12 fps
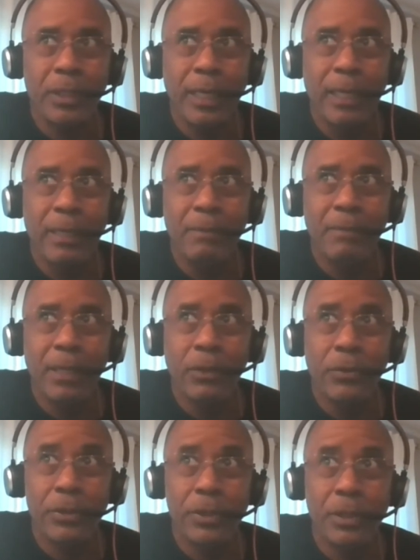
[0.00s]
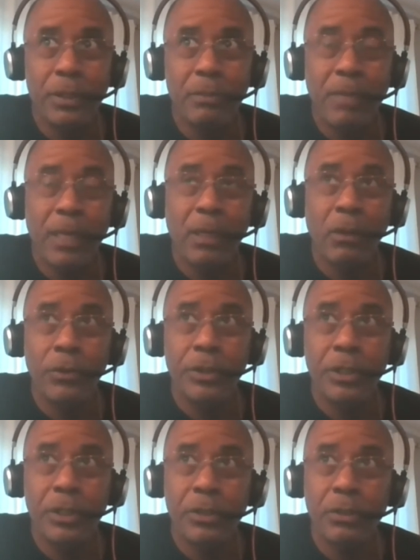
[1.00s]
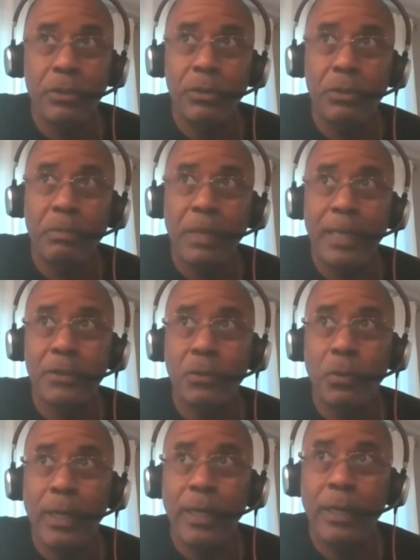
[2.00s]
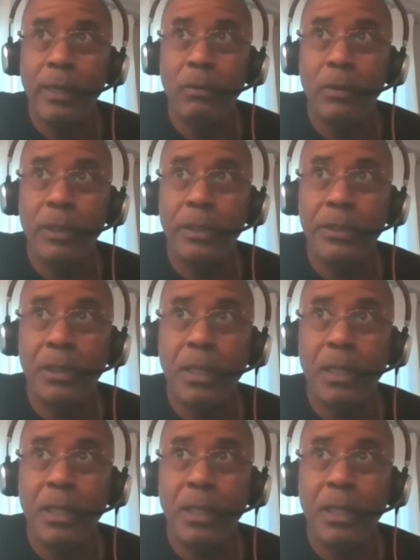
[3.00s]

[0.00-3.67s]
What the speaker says: and my oldest sister, who's passed away, was